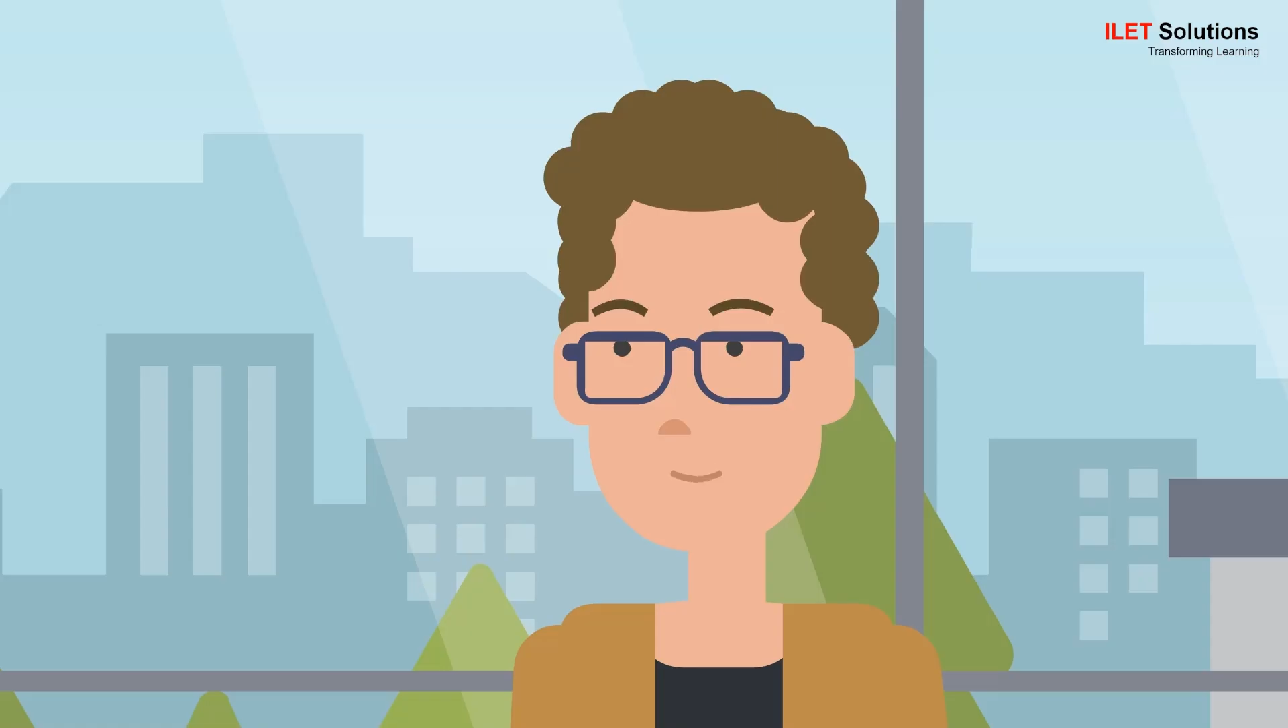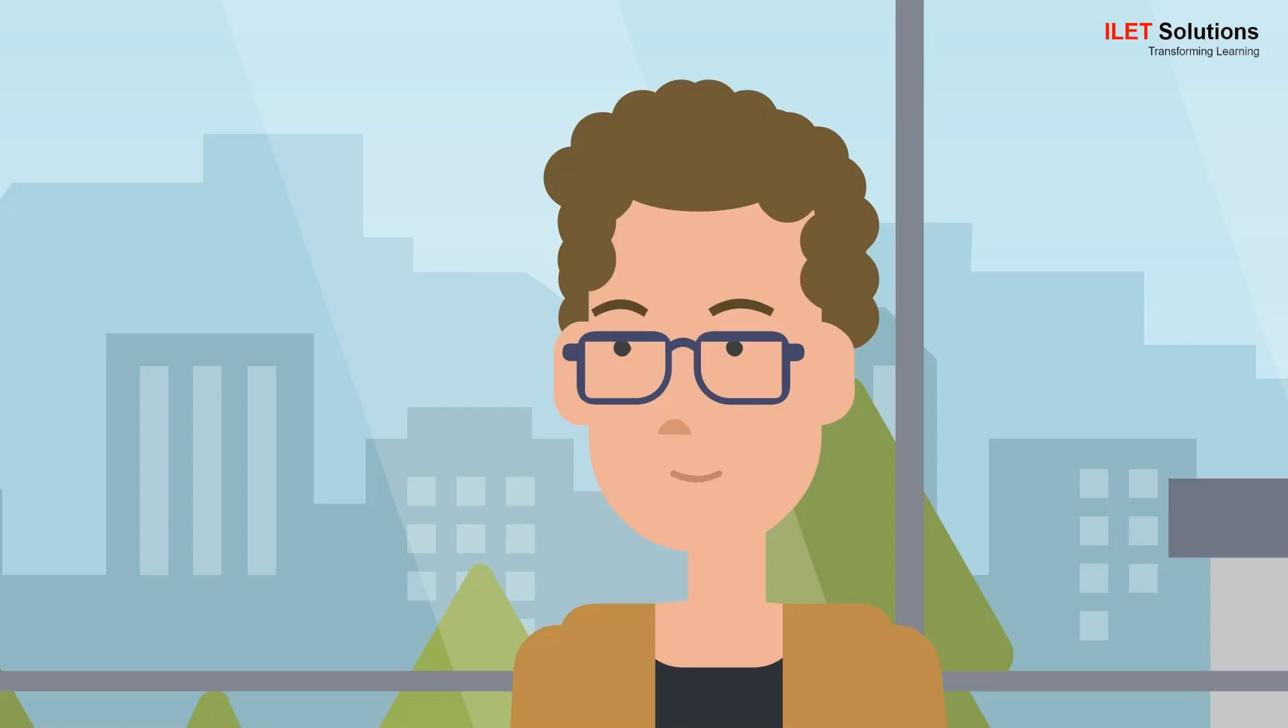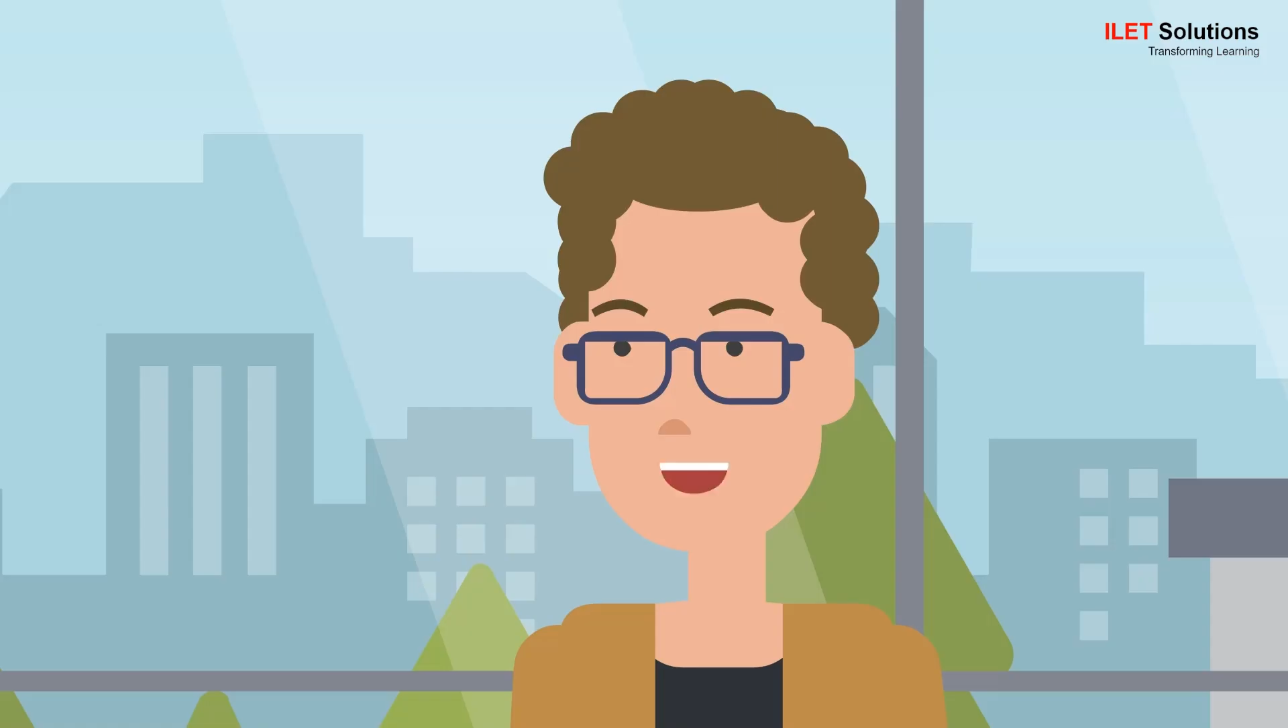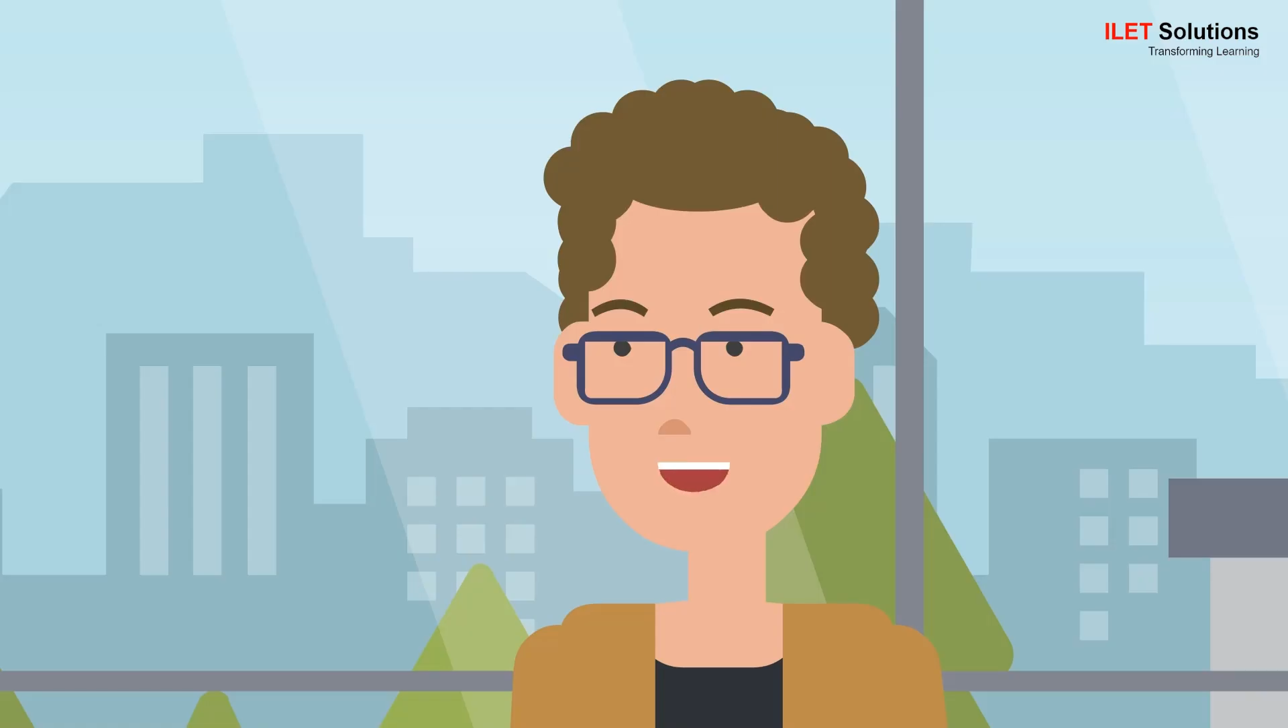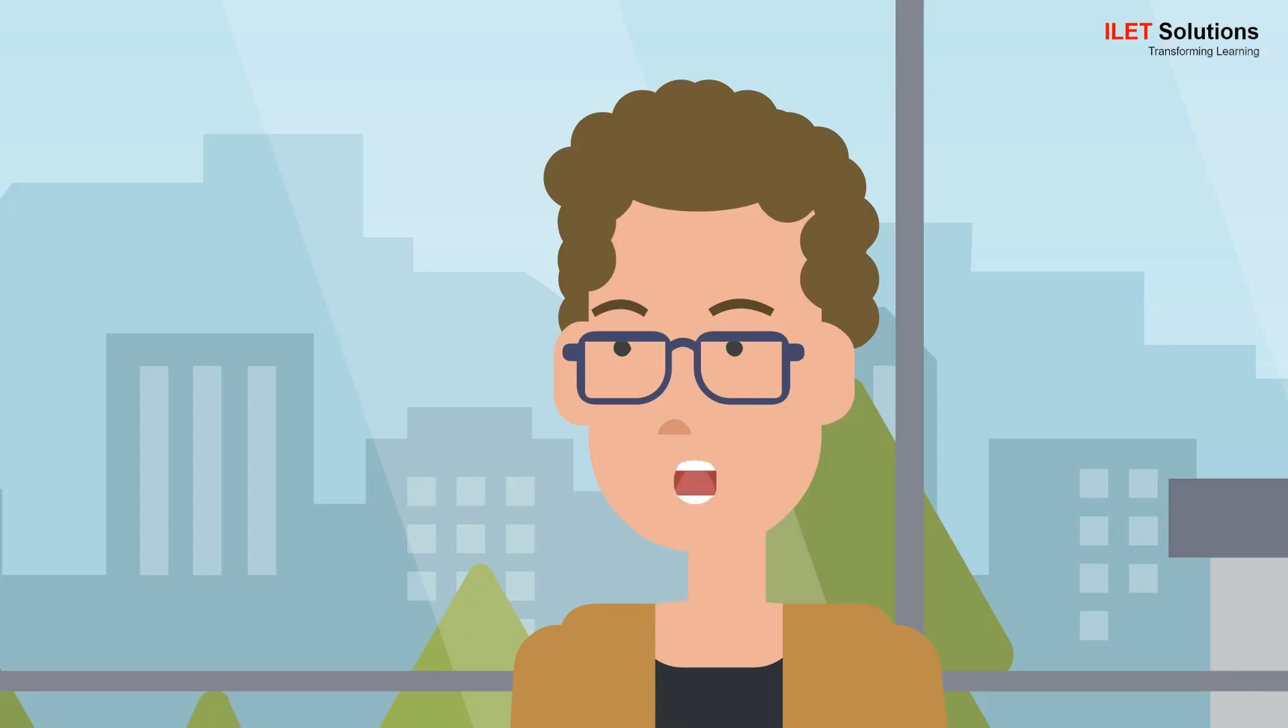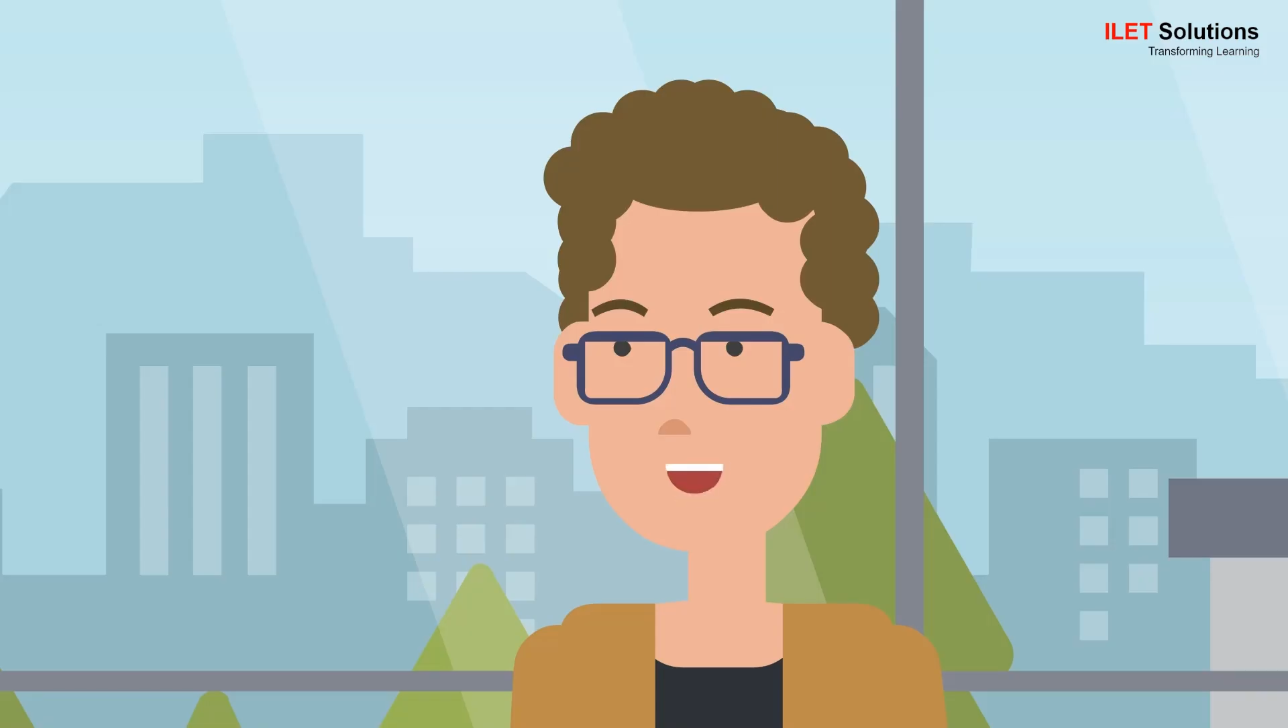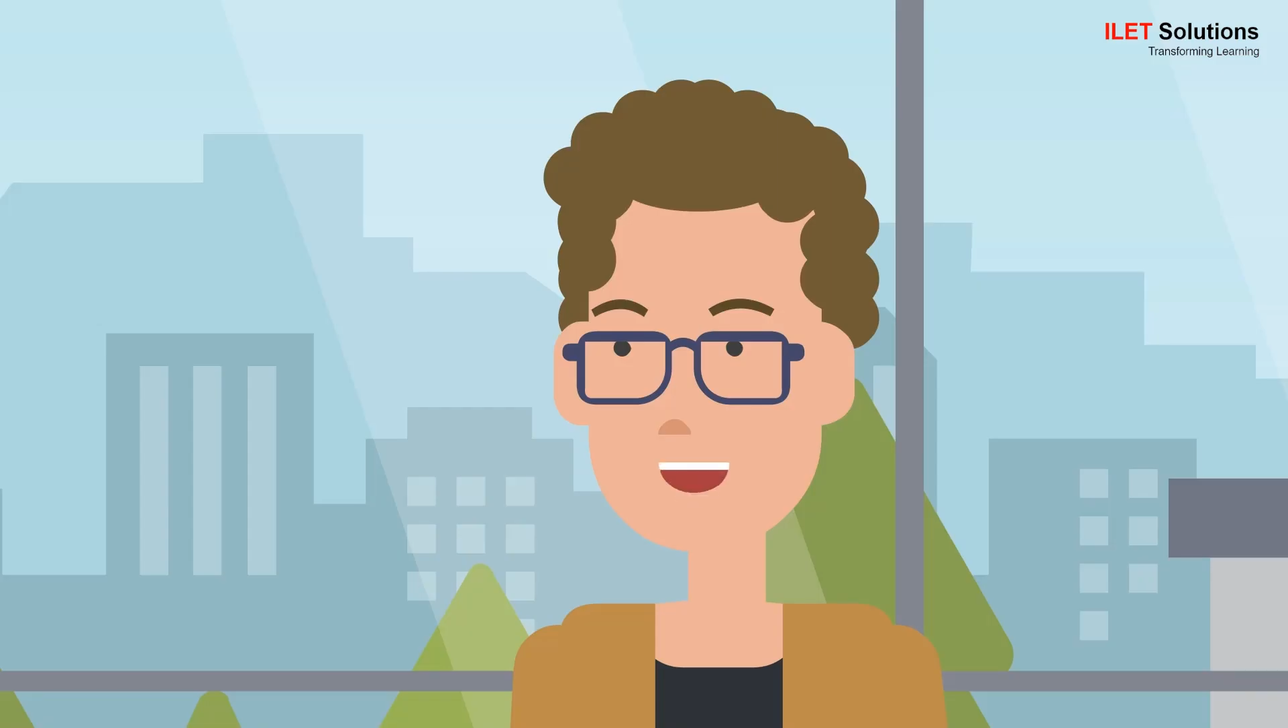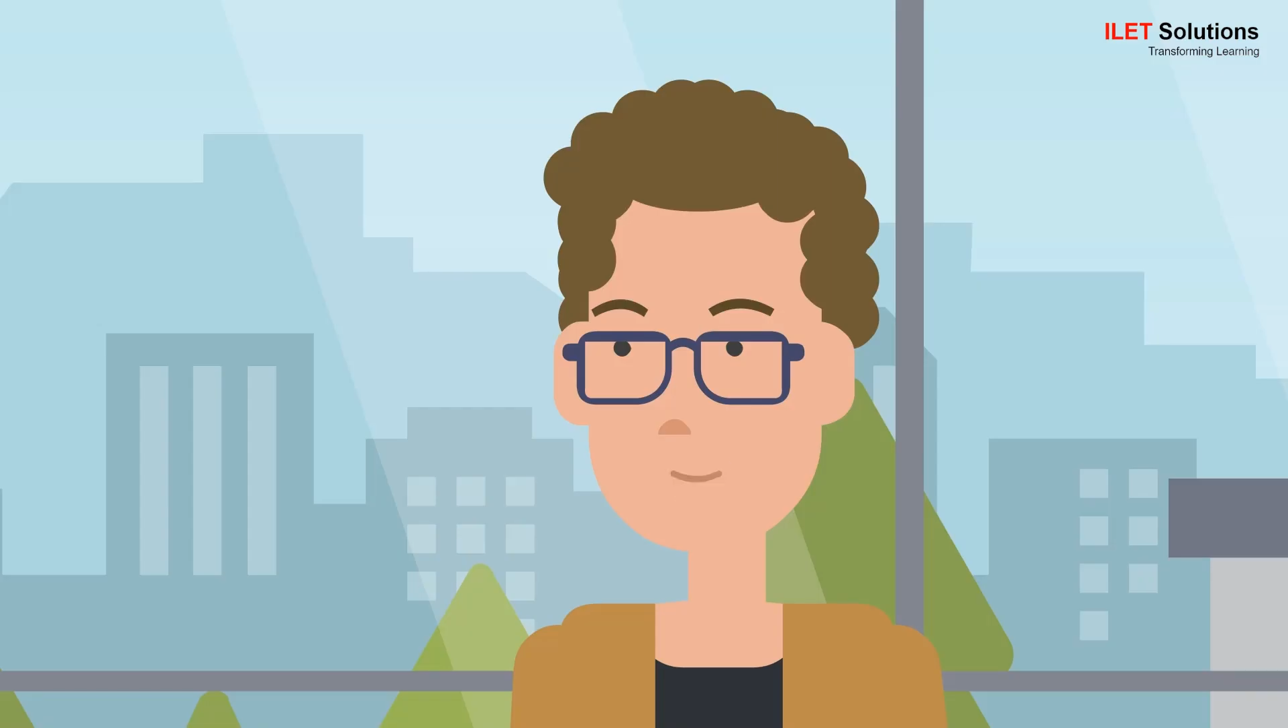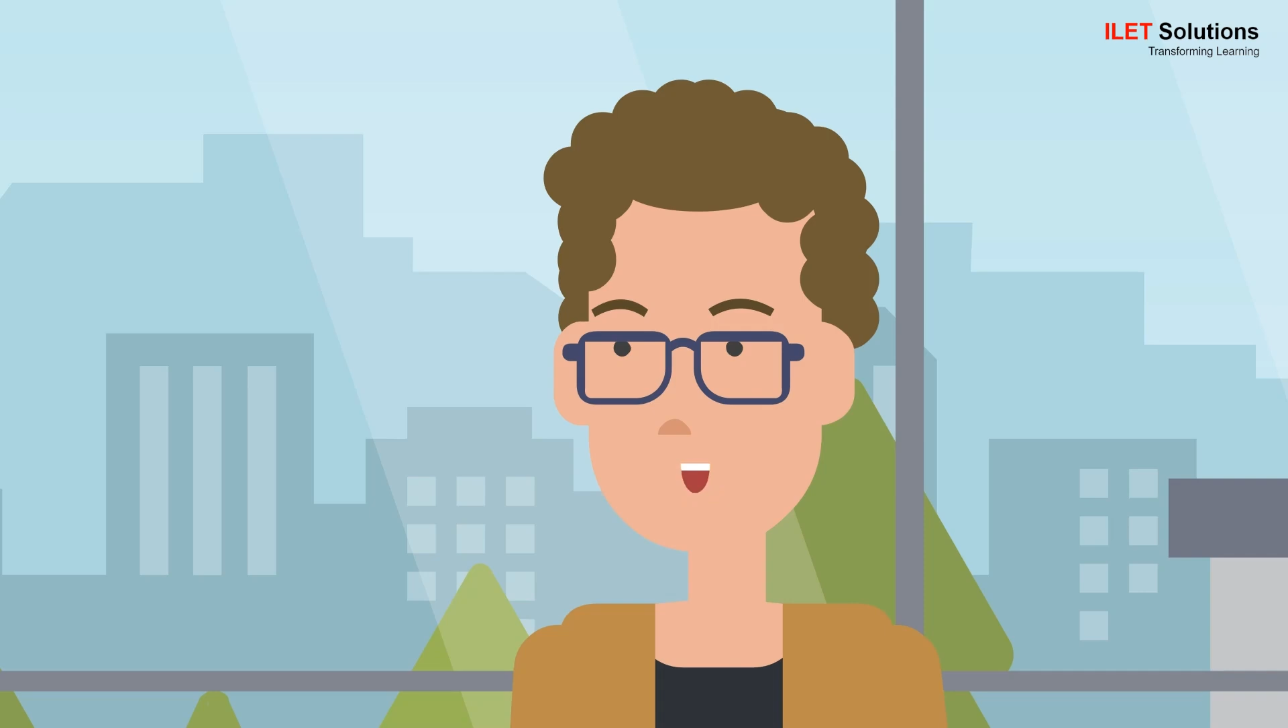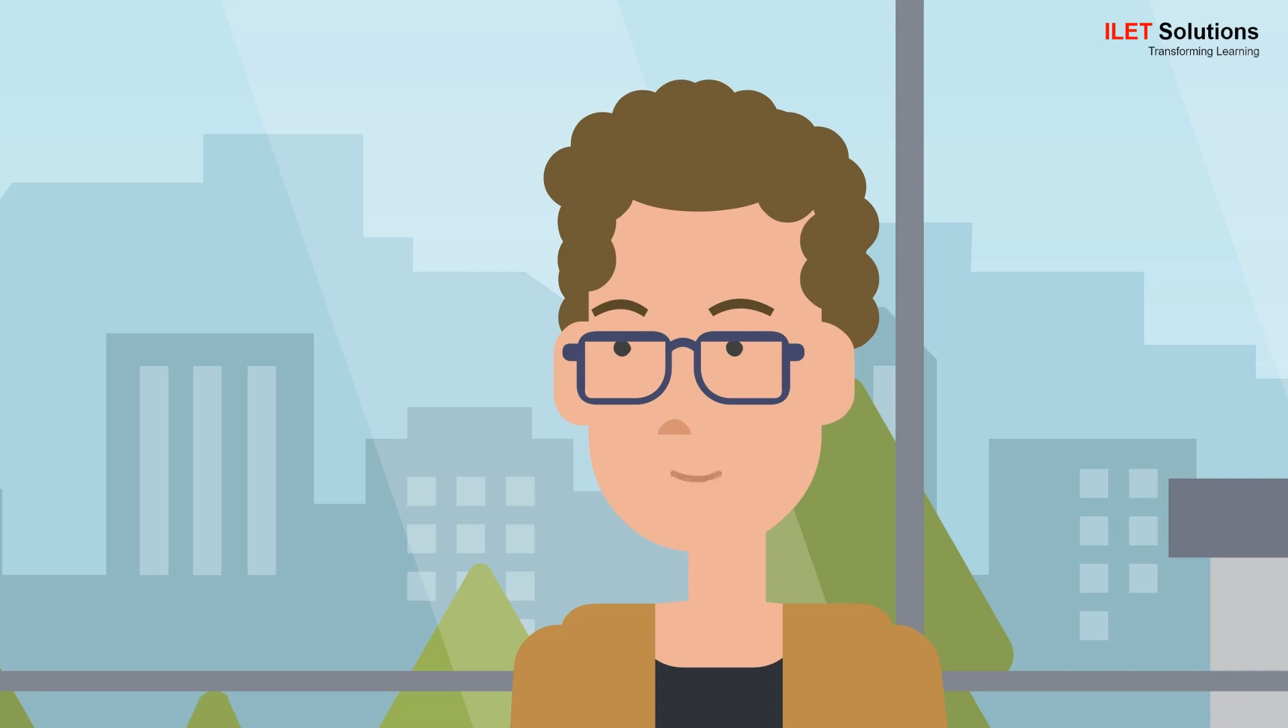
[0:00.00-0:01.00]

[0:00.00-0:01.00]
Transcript: Using Python